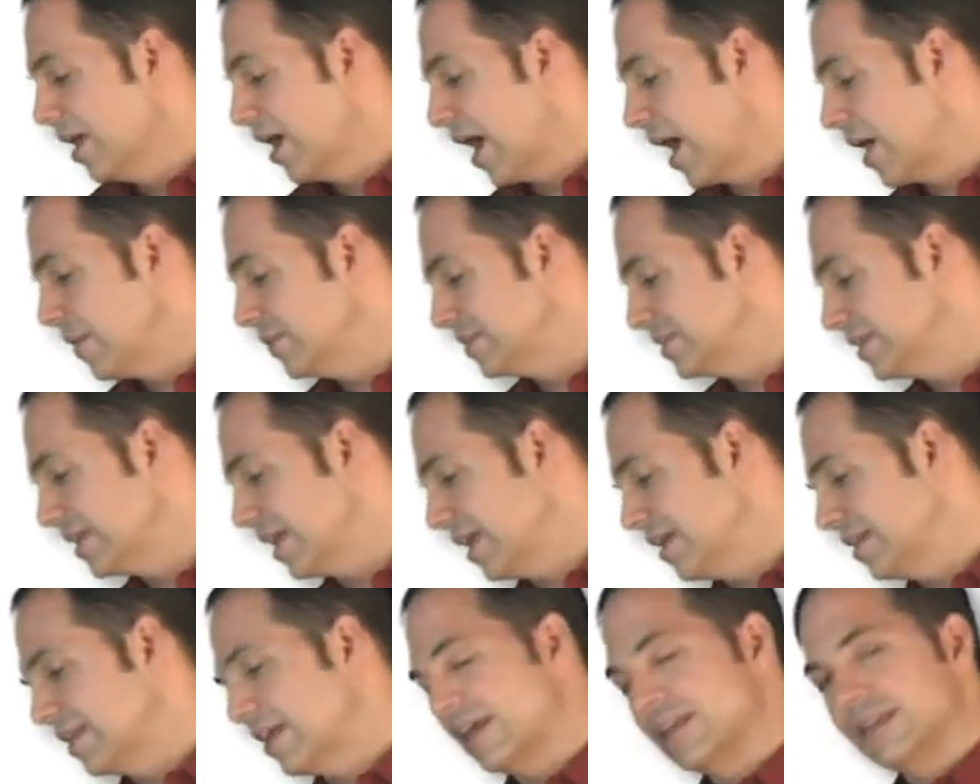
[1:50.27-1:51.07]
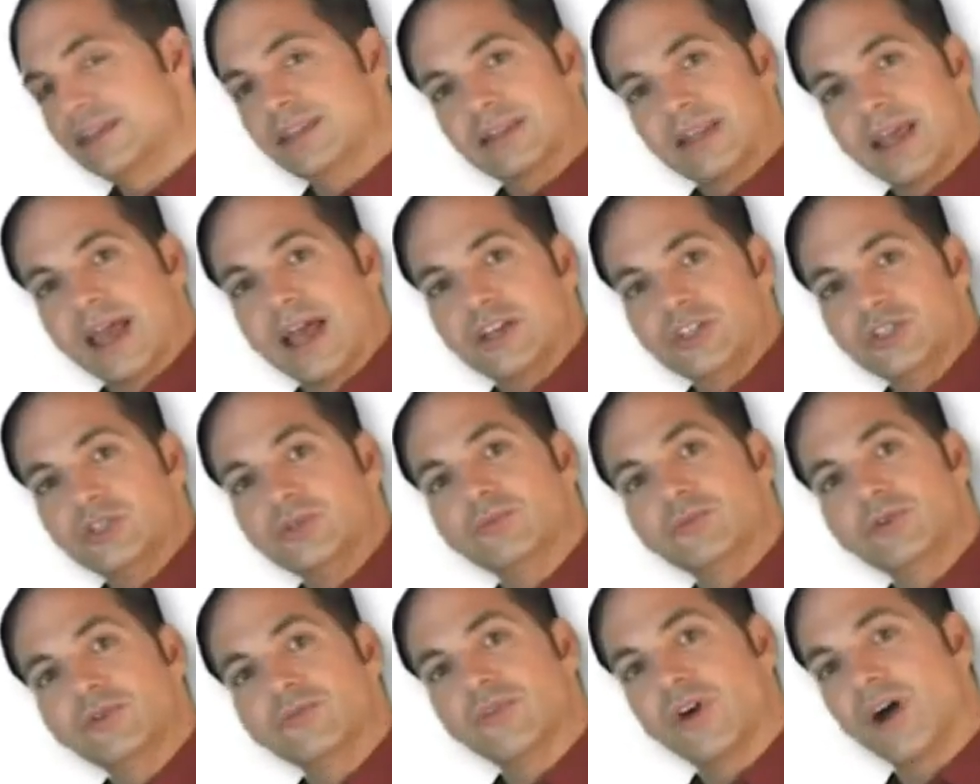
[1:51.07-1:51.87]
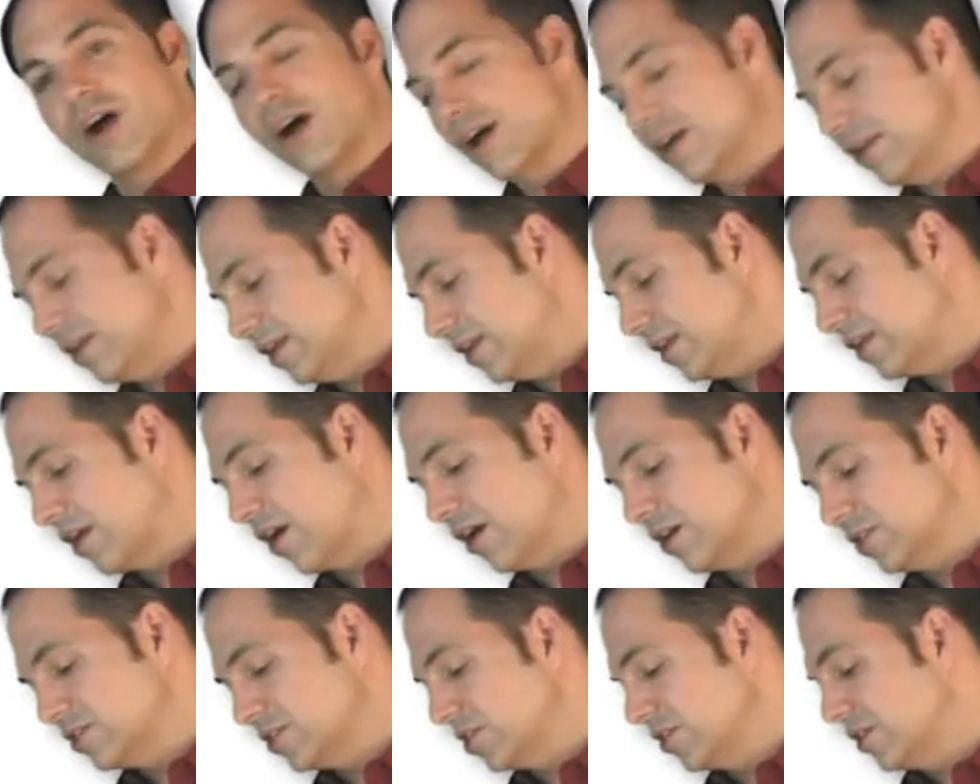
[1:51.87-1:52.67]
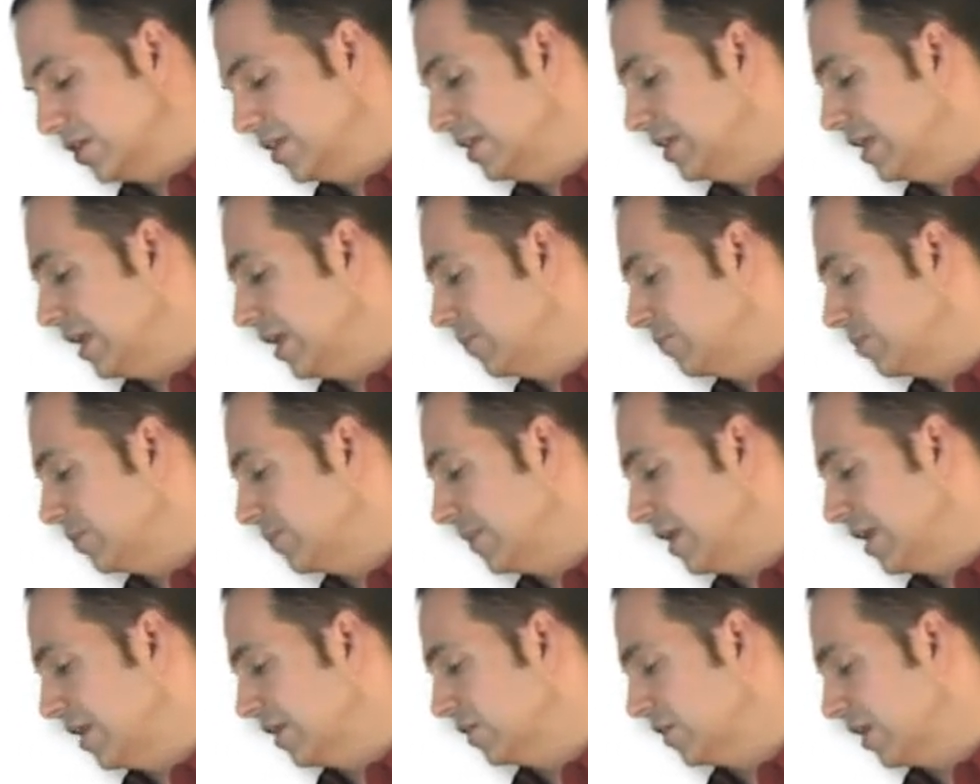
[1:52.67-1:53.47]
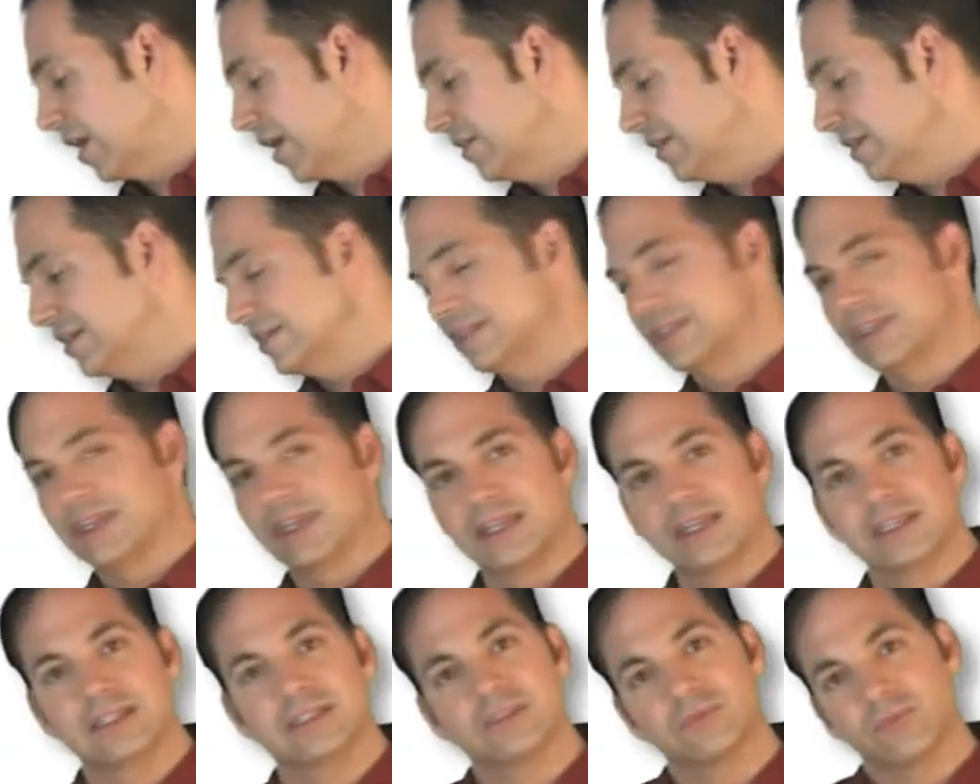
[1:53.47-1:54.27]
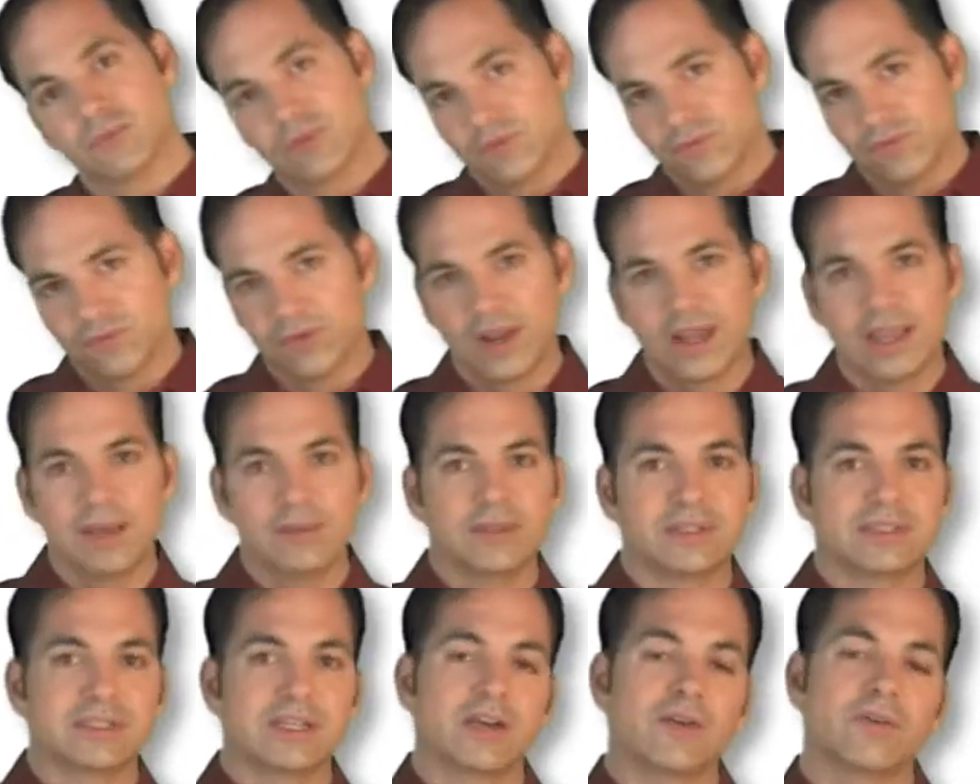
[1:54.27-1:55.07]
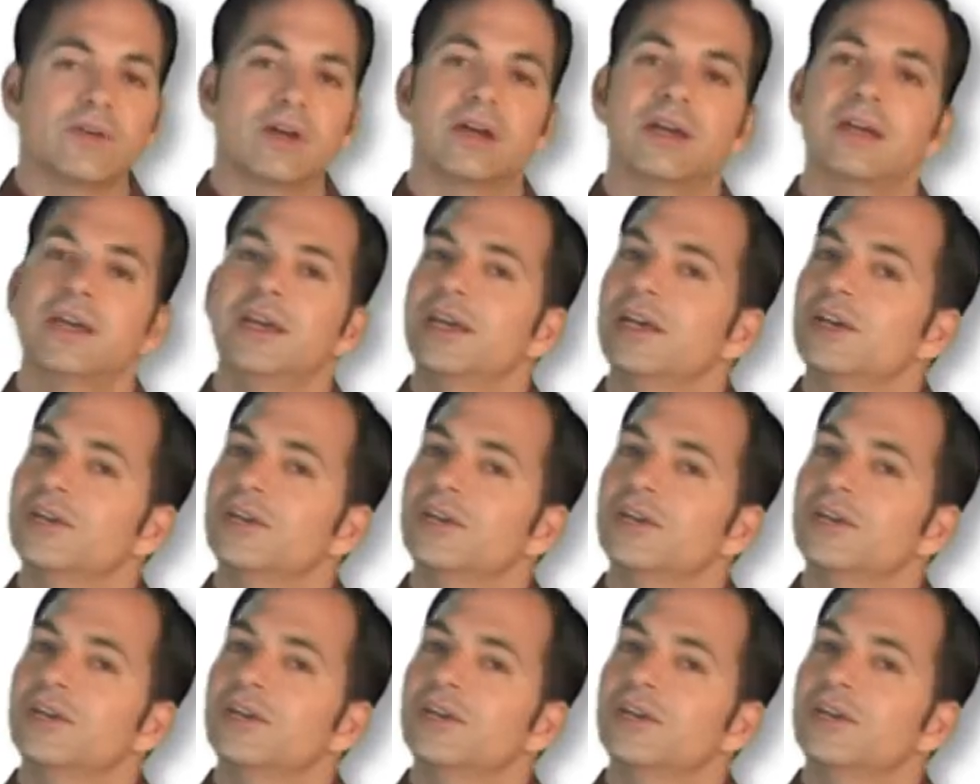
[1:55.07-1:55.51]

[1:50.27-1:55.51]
I would say that as you move on and are starting to implement a lot of these things with Frame, etc.,